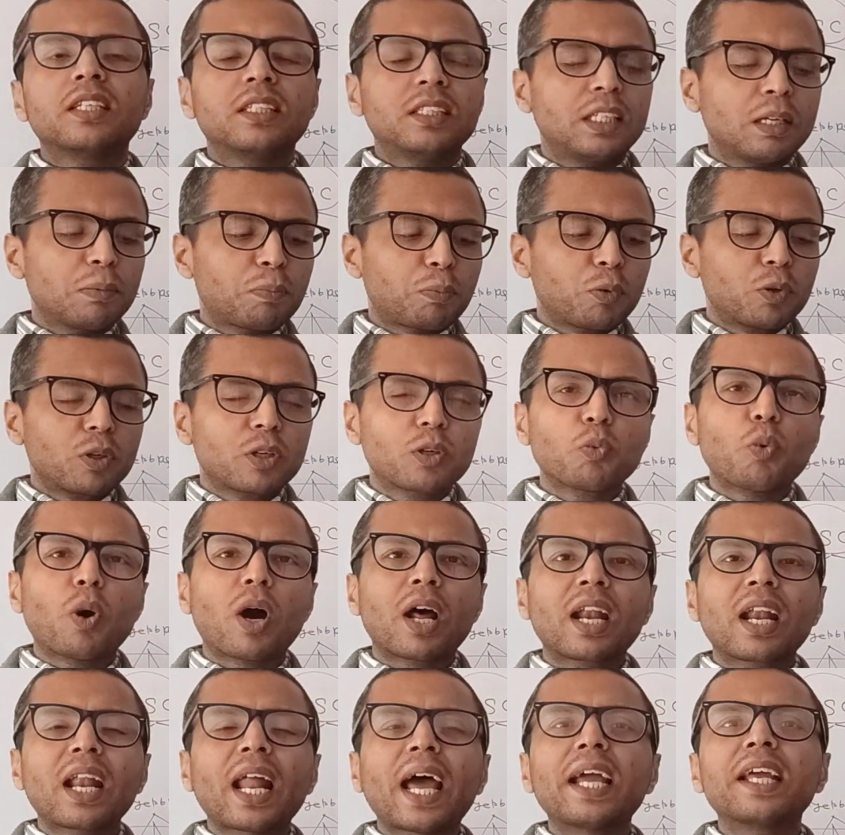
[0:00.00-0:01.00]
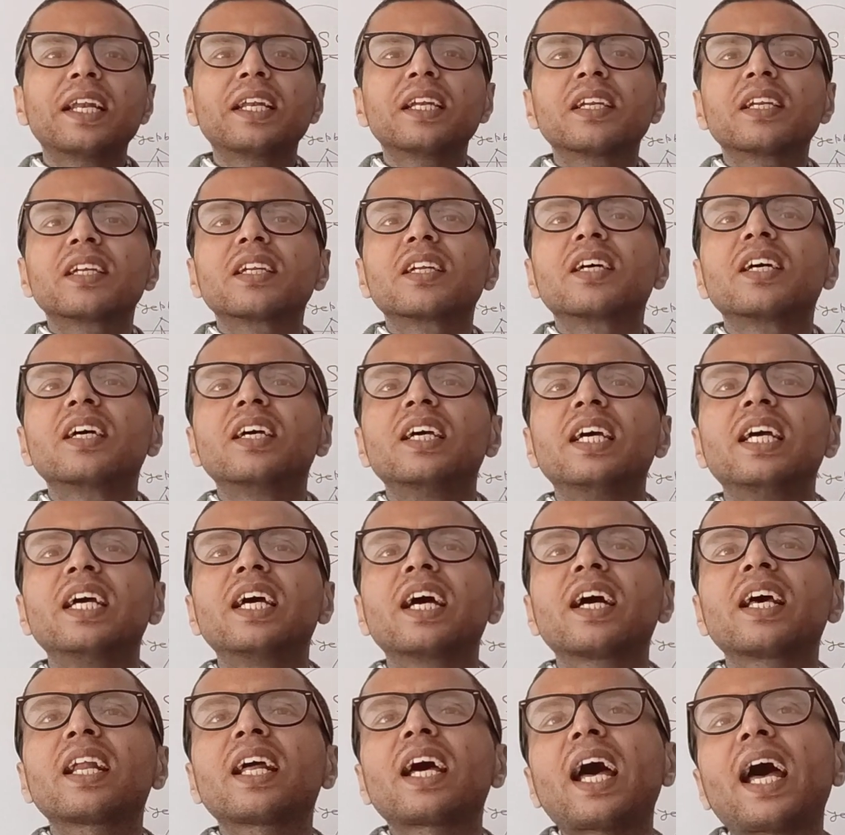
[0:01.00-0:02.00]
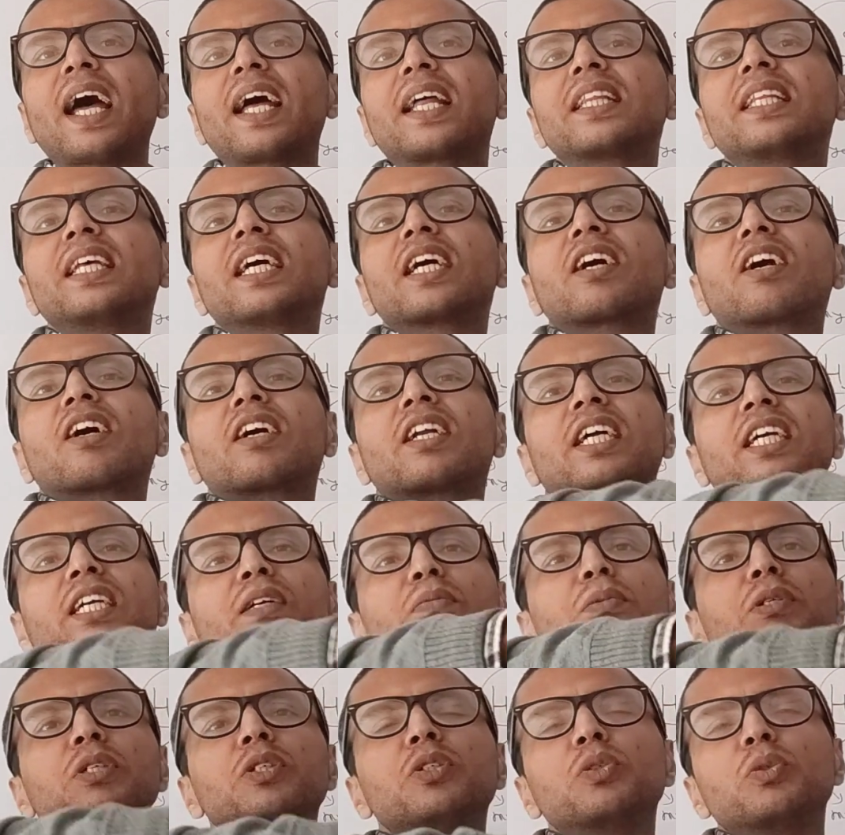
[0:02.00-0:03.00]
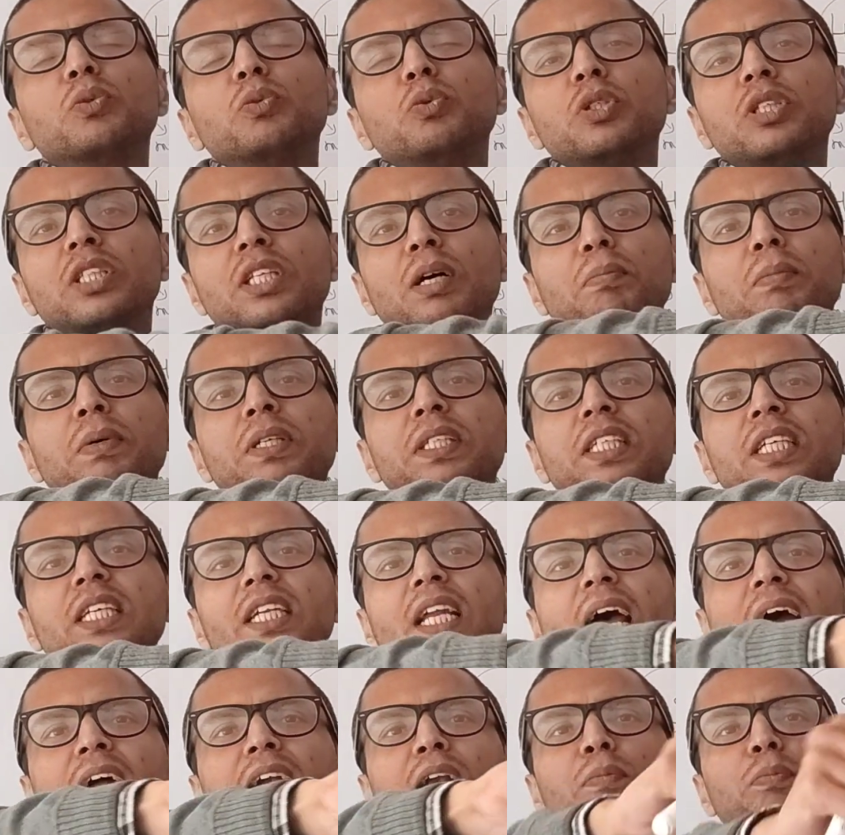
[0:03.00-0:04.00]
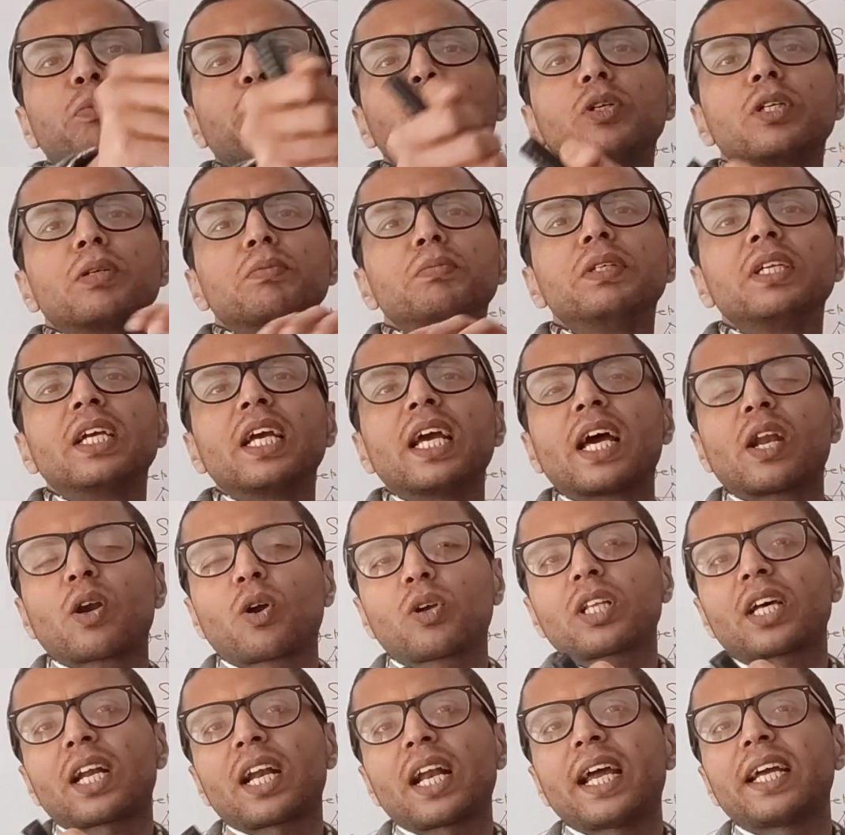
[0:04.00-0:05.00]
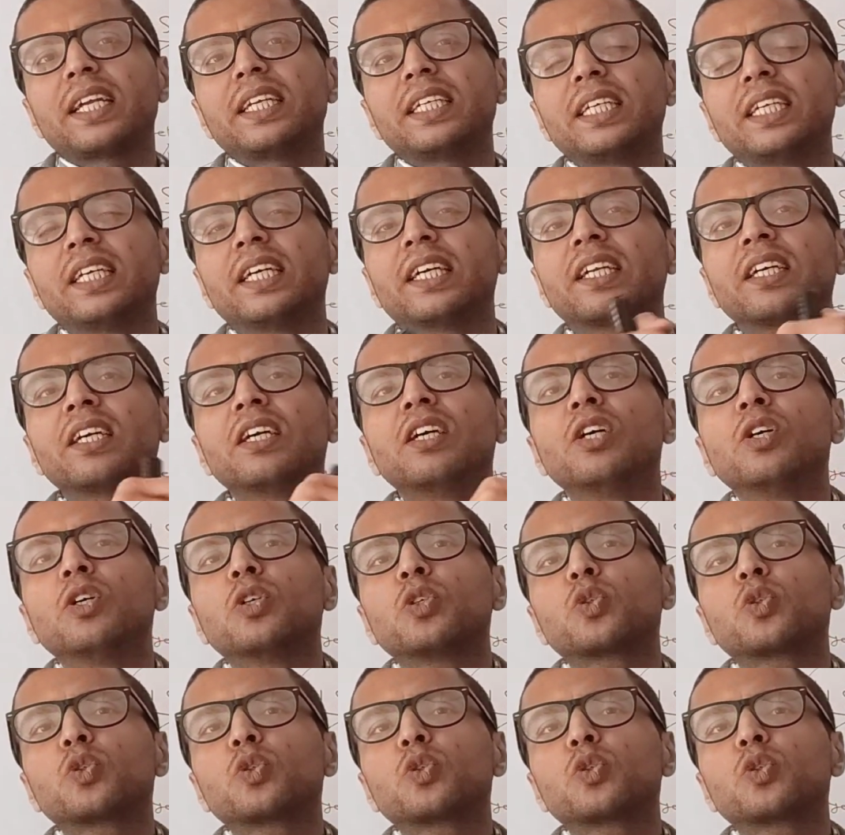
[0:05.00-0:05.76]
They put one line here and they connect me with the machine and put me another line here.